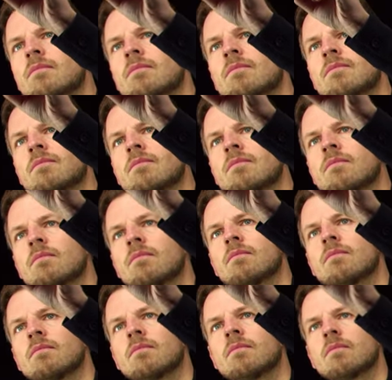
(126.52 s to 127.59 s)

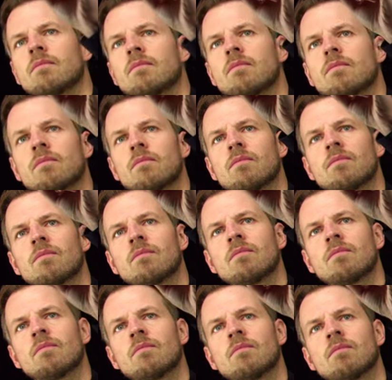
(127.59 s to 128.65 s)

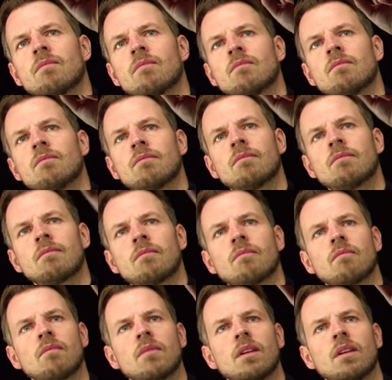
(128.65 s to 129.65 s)
Nothing is said.